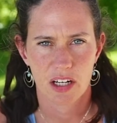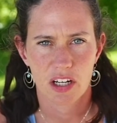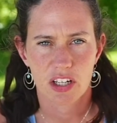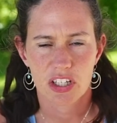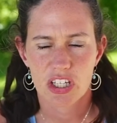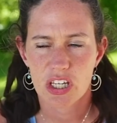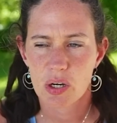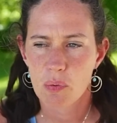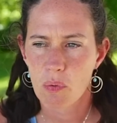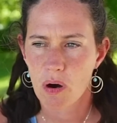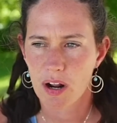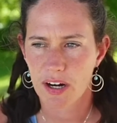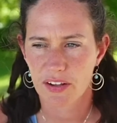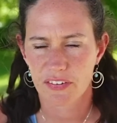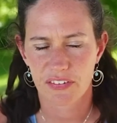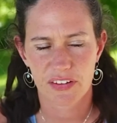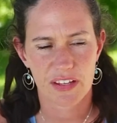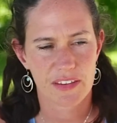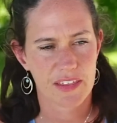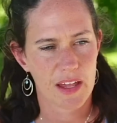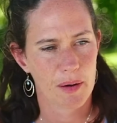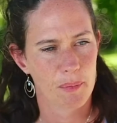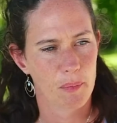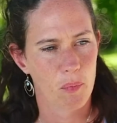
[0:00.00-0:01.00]
You want to see
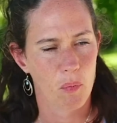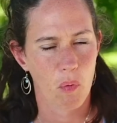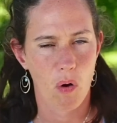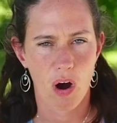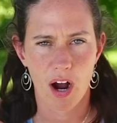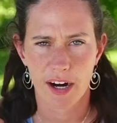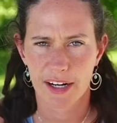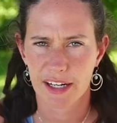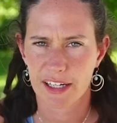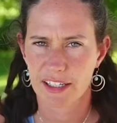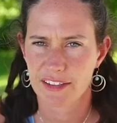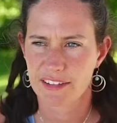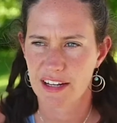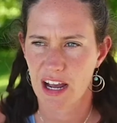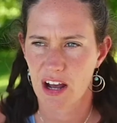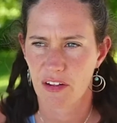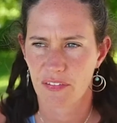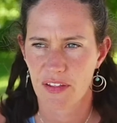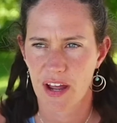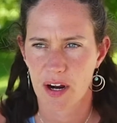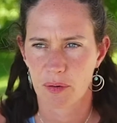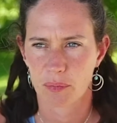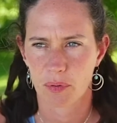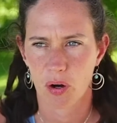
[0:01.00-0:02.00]
them walking down
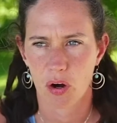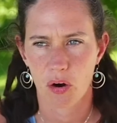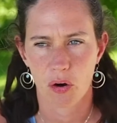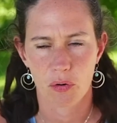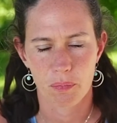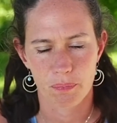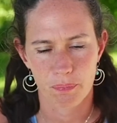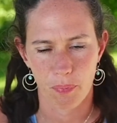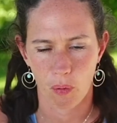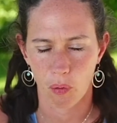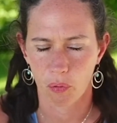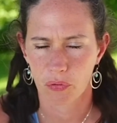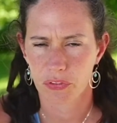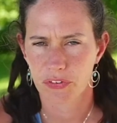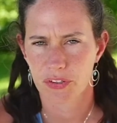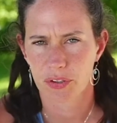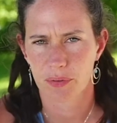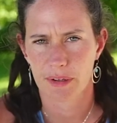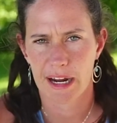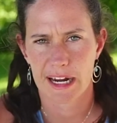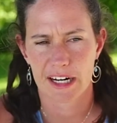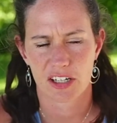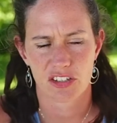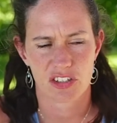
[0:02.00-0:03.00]
that road both
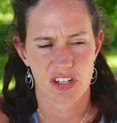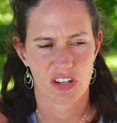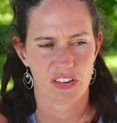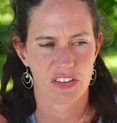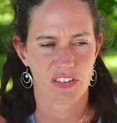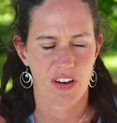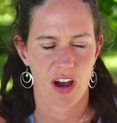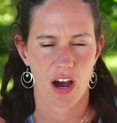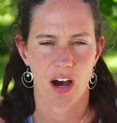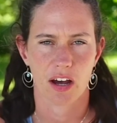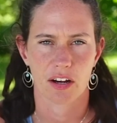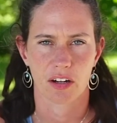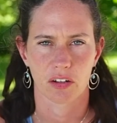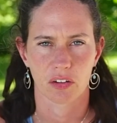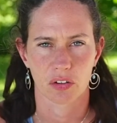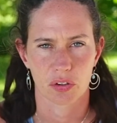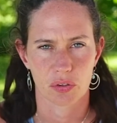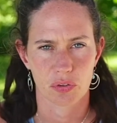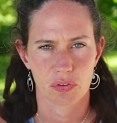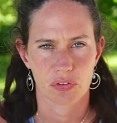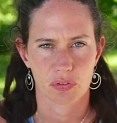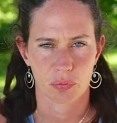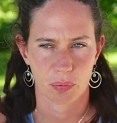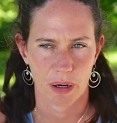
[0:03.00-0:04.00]
directions on a
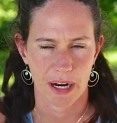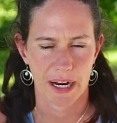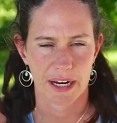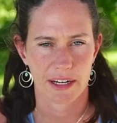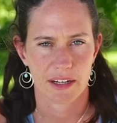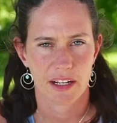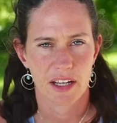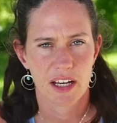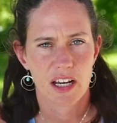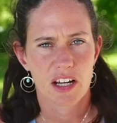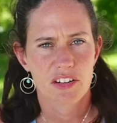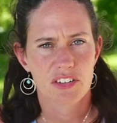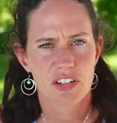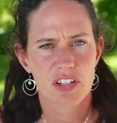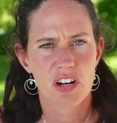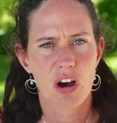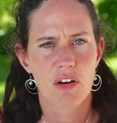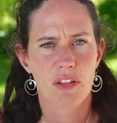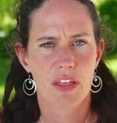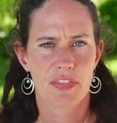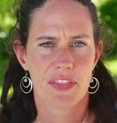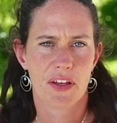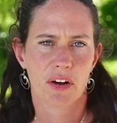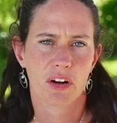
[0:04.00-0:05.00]
loose rein to know
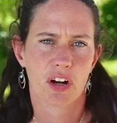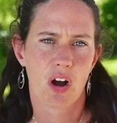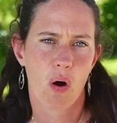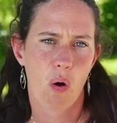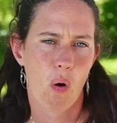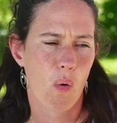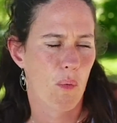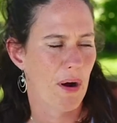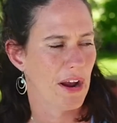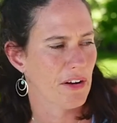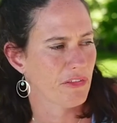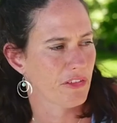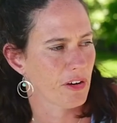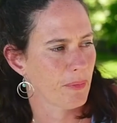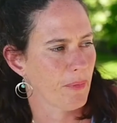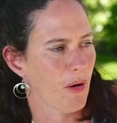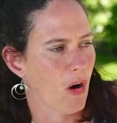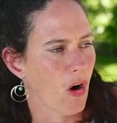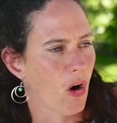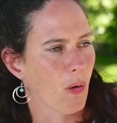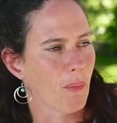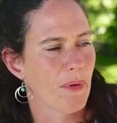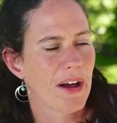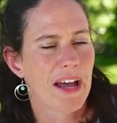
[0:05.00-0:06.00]
that they'll go away from
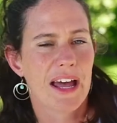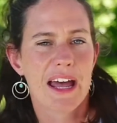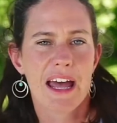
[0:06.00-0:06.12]
home